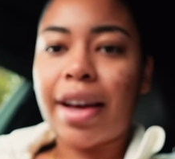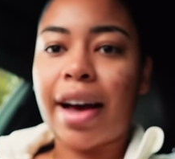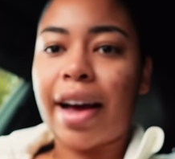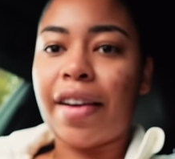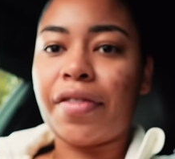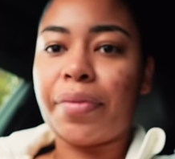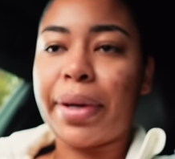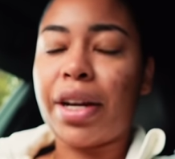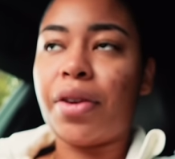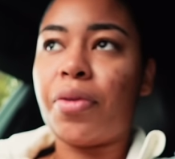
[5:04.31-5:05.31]
I've
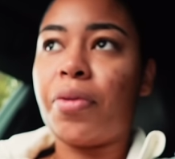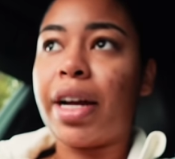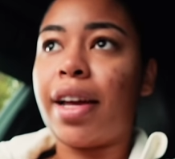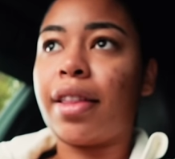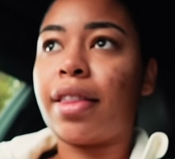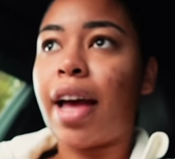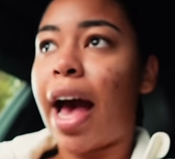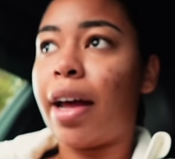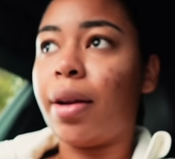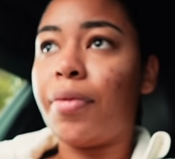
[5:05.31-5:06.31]
been with
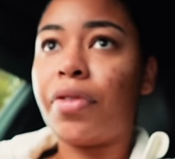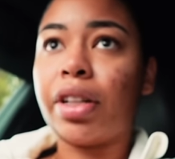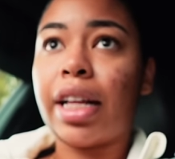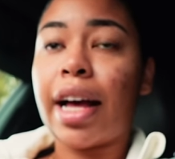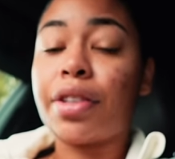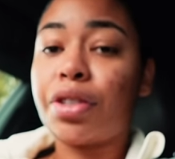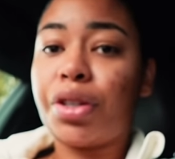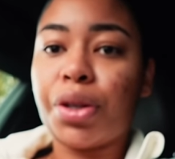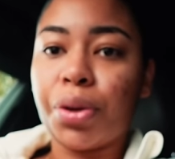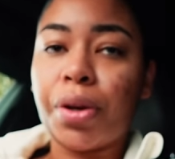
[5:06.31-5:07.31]
Adam for the last
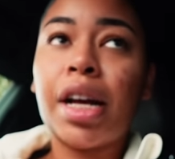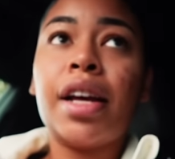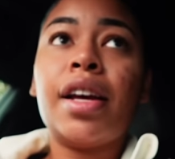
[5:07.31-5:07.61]
two.